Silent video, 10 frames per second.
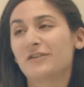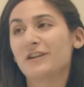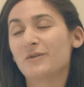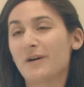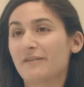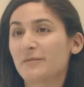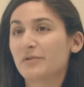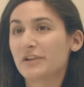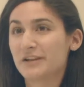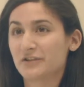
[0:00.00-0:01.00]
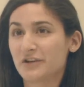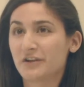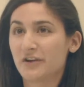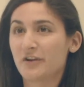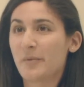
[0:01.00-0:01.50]
that you have a plunger
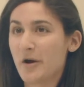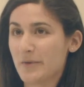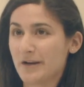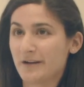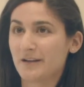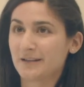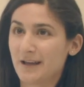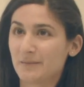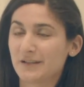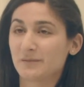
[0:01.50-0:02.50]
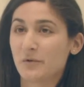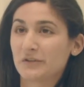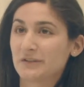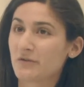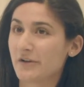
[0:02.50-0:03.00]
in your apartment at all times, as
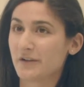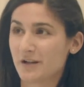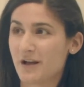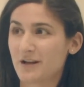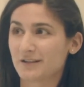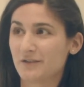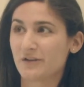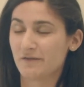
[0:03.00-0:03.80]
most toilet clogs you can